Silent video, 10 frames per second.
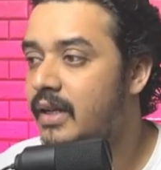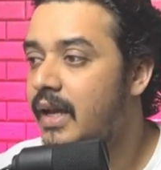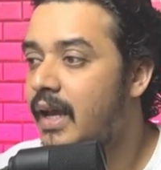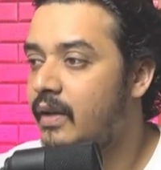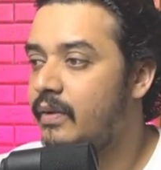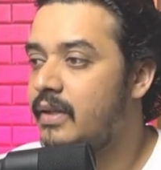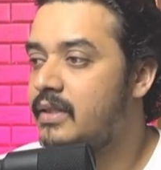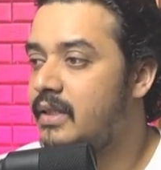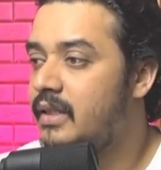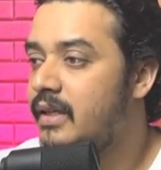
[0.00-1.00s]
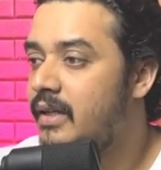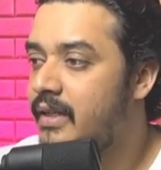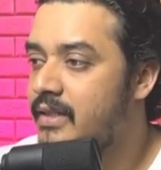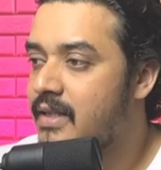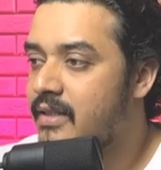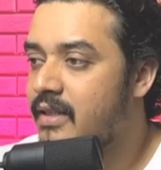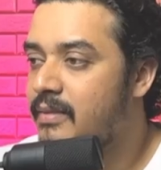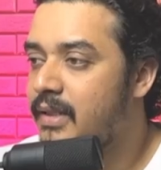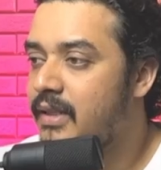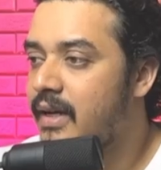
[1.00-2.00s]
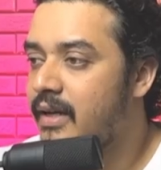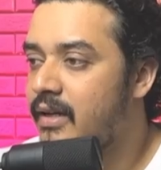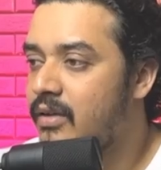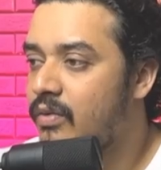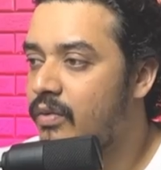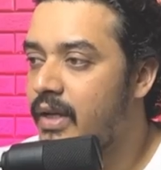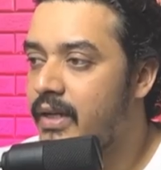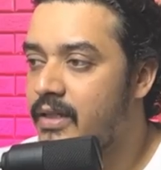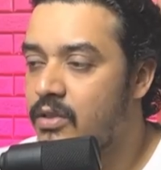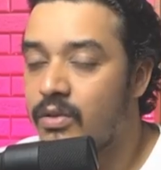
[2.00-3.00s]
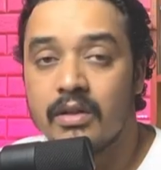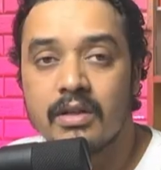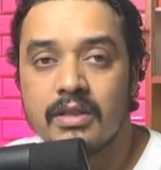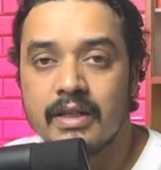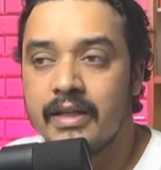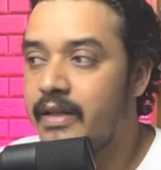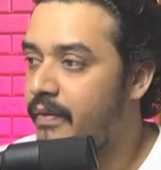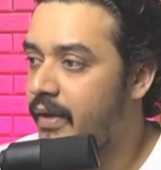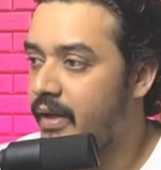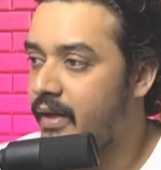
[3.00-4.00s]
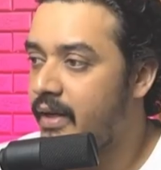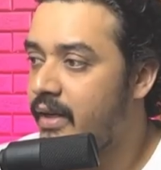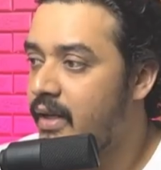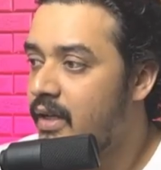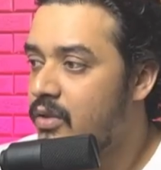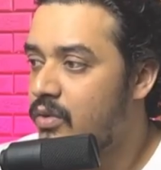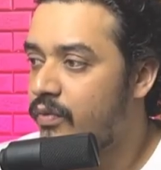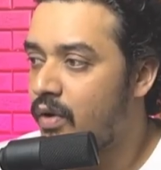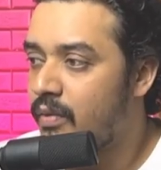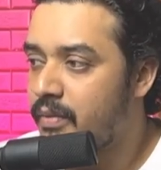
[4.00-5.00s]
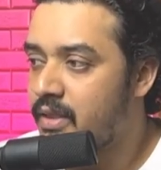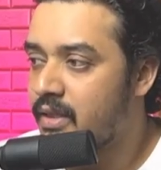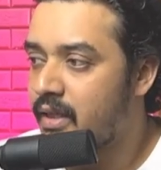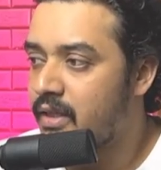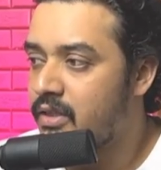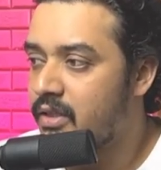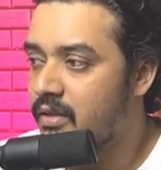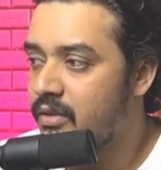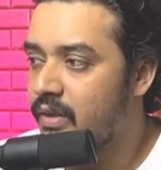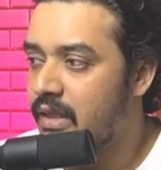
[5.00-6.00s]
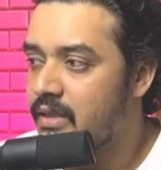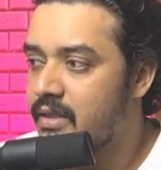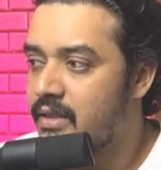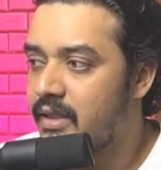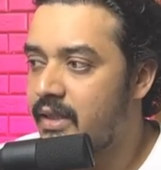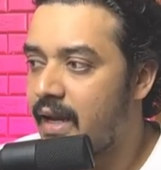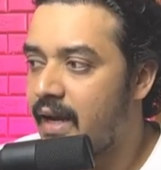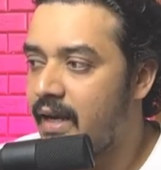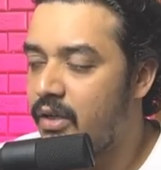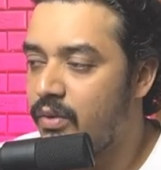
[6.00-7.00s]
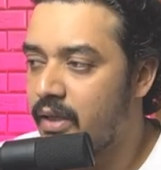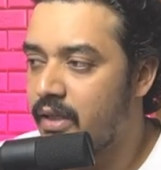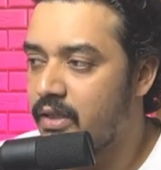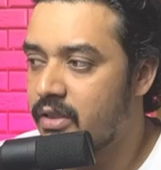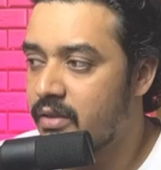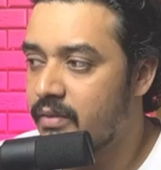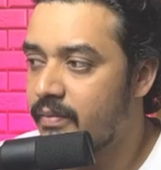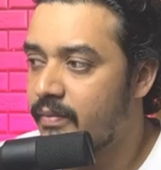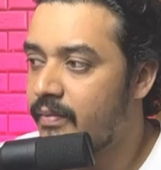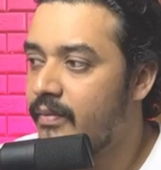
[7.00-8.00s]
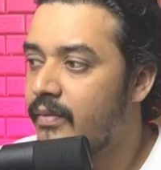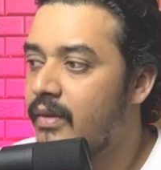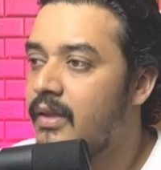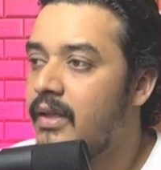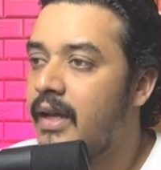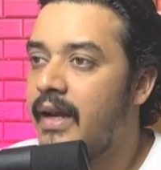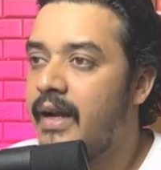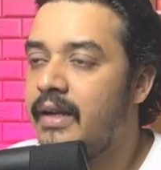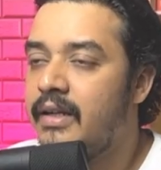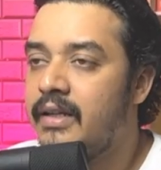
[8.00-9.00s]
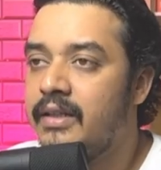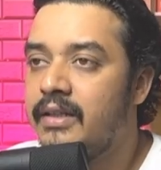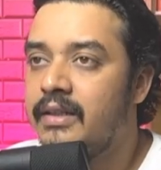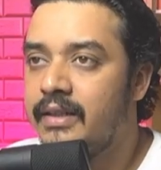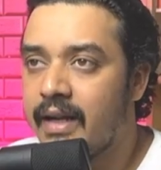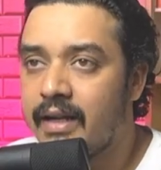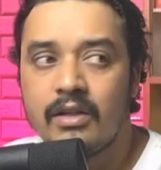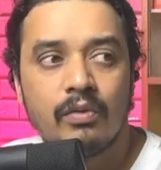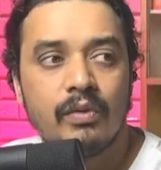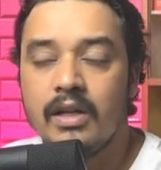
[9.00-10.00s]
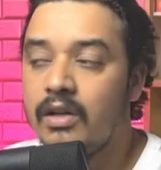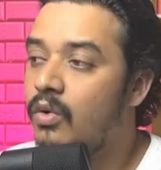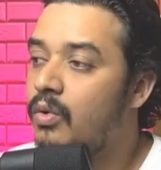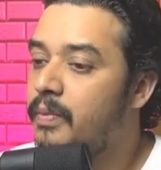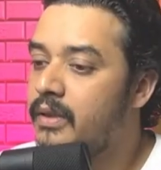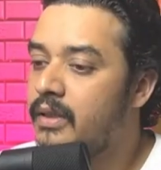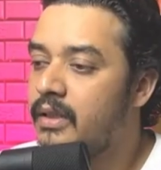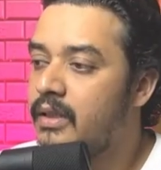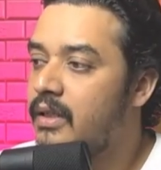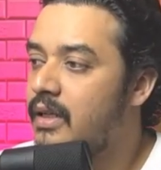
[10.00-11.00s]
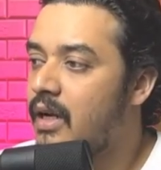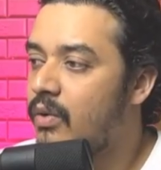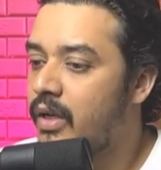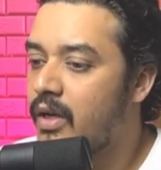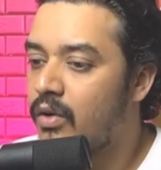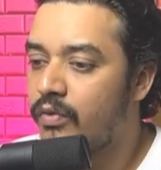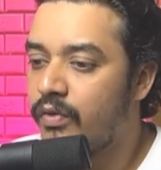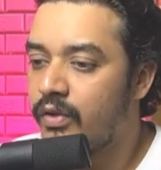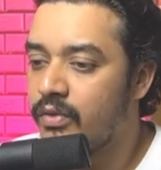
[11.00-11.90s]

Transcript: And you can see here it is asking me that where is your generative AI, right? So from this connection, you can just say add new connection, and that will open the cloud account for you,